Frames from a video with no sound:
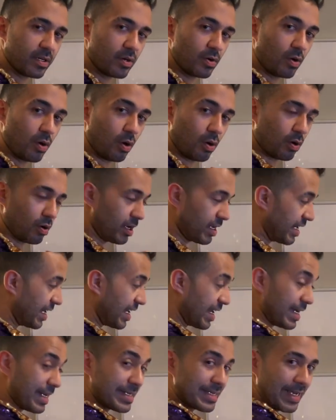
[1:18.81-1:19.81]
Oh,
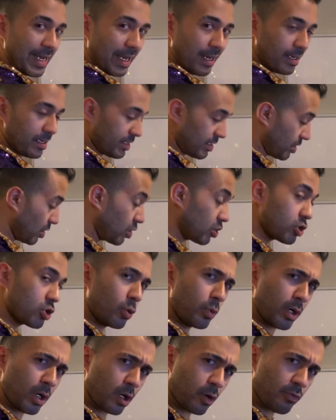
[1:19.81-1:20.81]
and it tells us. So we're
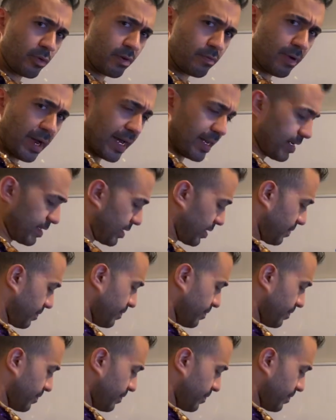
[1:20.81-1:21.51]
going to rewrite it.